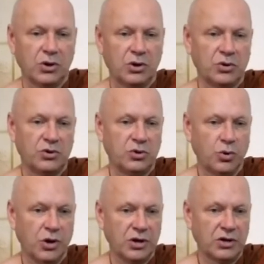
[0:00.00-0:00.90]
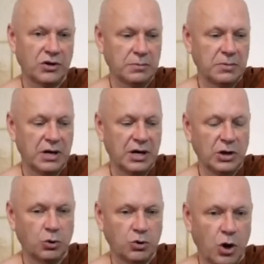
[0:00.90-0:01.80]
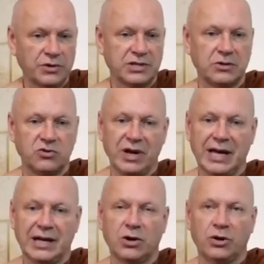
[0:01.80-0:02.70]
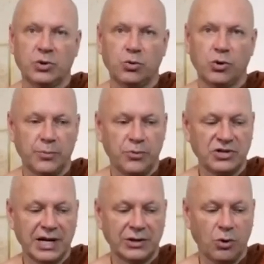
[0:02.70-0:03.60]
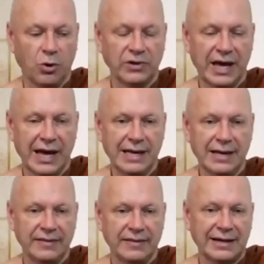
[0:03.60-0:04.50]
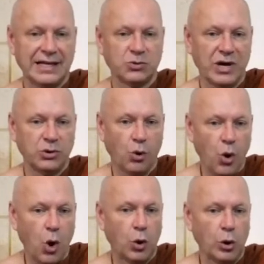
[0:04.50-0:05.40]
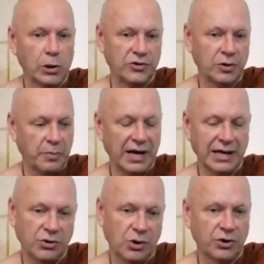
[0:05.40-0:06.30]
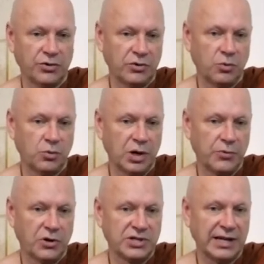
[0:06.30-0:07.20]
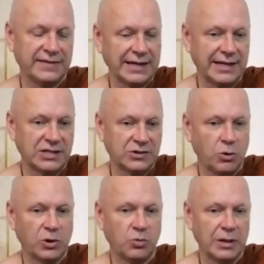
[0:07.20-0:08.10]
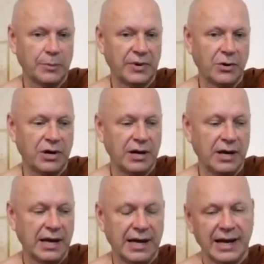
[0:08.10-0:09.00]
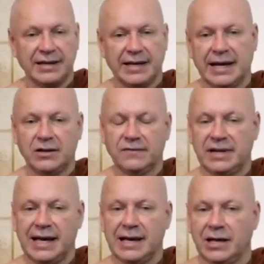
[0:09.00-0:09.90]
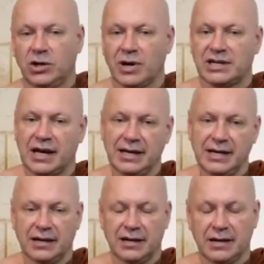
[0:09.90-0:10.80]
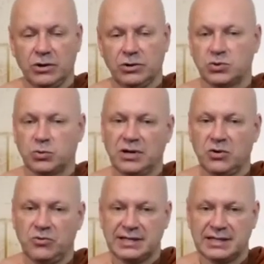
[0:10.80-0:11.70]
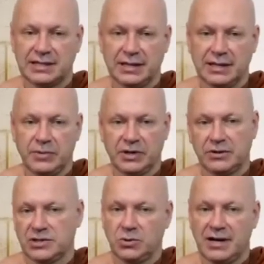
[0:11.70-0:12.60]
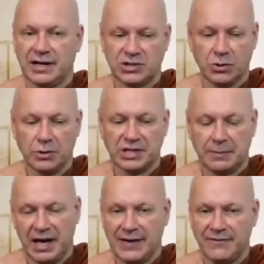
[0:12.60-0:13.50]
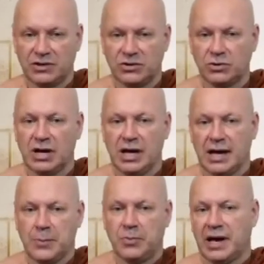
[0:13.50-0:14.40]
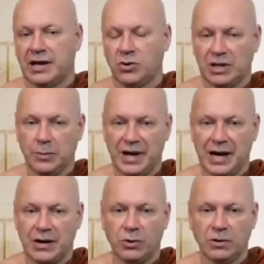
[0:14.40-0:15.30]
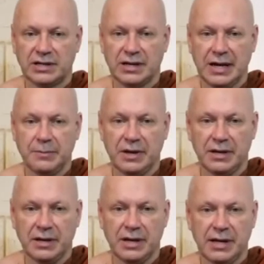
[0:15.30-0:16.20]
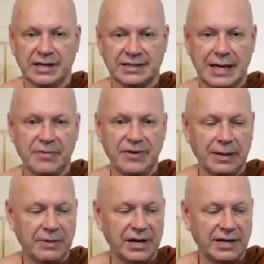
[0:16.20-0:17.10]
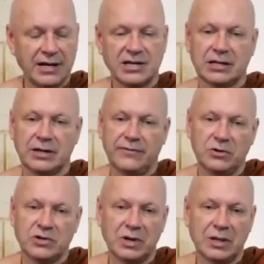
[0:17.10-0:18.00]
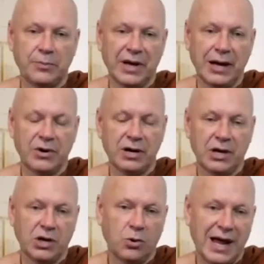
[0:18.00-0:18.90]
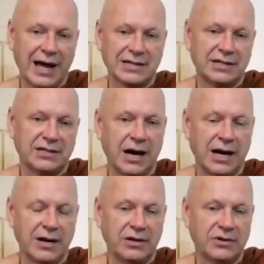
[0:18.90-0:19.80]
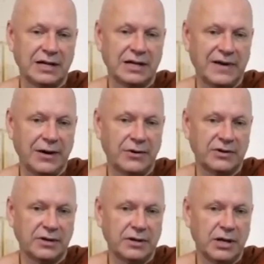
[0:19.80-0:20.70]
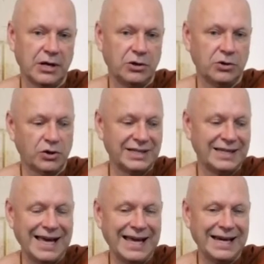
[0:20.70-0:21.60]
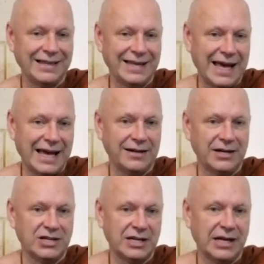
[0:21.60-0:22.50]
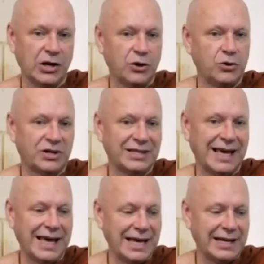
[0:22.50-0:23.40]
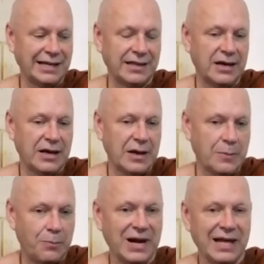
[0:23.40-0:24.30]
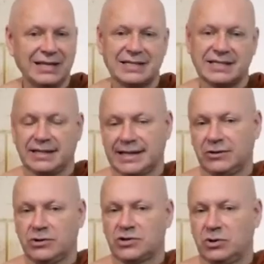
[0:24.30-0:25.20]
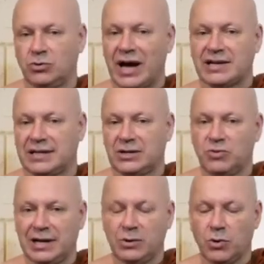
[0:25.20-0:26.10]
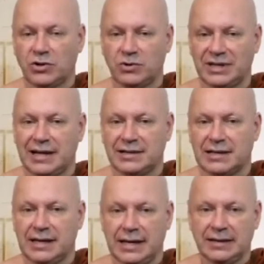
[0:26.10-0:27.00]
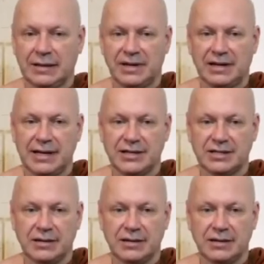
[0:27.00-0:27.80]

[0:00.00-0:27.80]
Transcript: go to work, you concentrate on the work project all day, that is where you hold your mind onto the work project, that is called willpower. At the end of the day, you are tired. You just want to rest because you are exhausted by having to apply your willpower all the time. Same thing in meditation. If you use willpower, you're actually tiring yourself out. You're not gaining the energy. You're not gaining the bliss that you actually really want to get in the meditation.